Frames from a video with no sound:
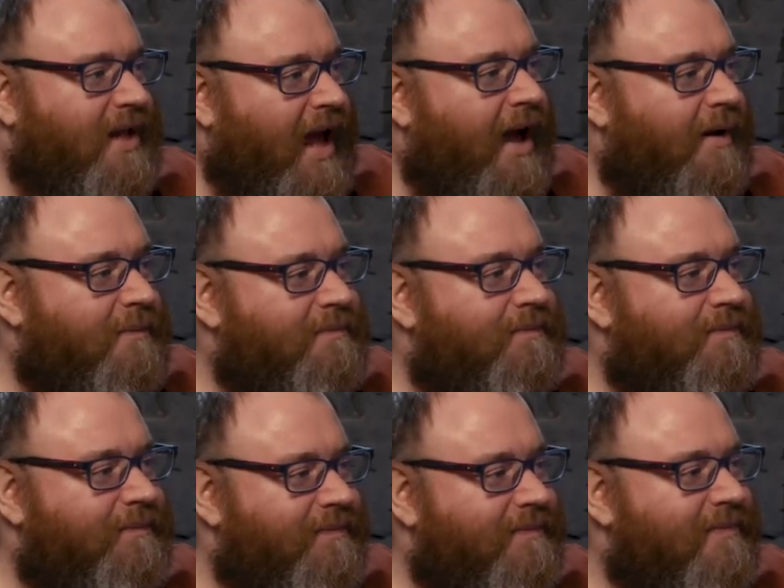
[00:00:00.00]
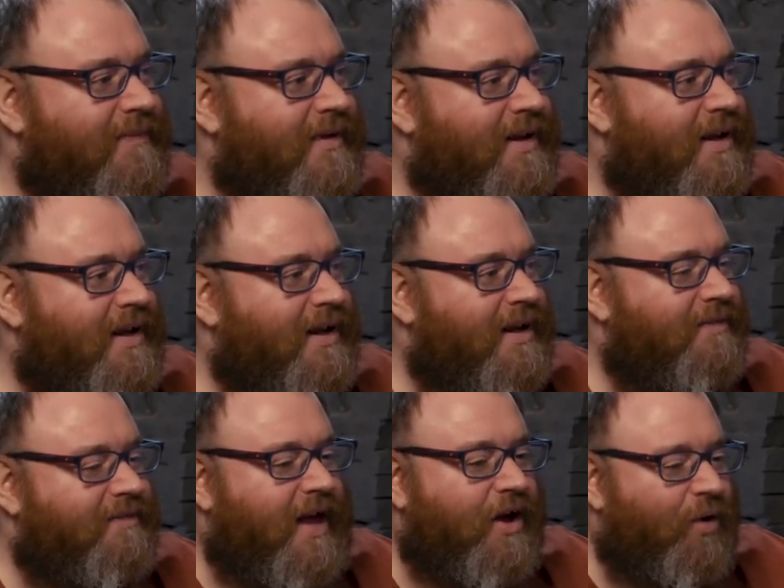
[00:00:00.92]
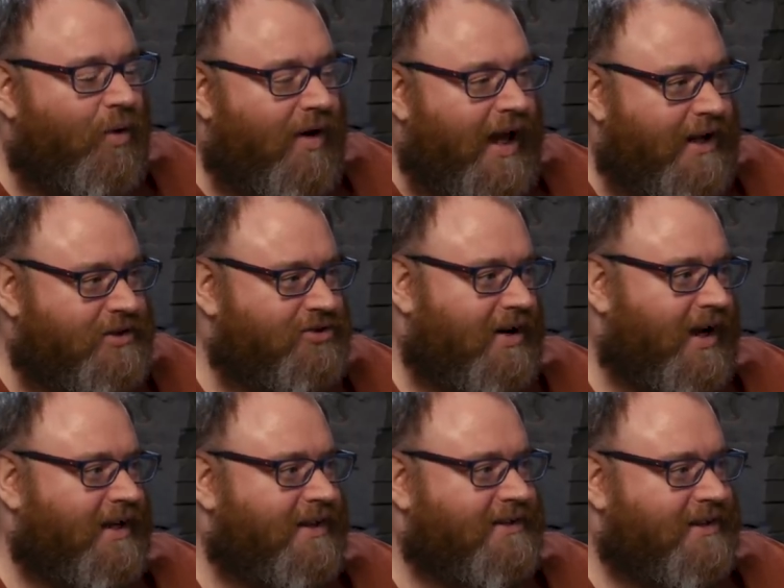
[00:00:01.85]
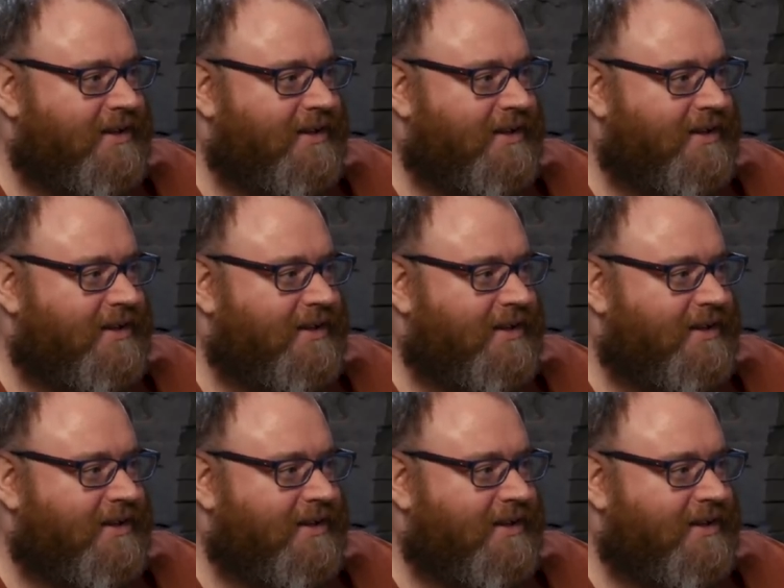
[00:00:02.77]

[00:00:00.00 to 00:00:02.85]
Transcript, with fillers: yeah. Yeah. from the bowl. They she, all had trackers